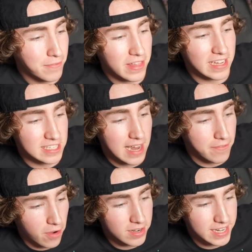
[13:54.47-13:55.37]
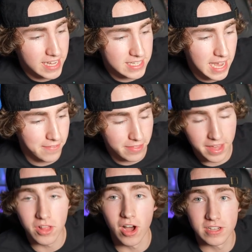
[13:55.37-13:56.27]
I feel like Stephon Diggs
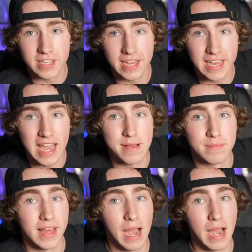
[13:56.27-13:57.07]
after they lost that game.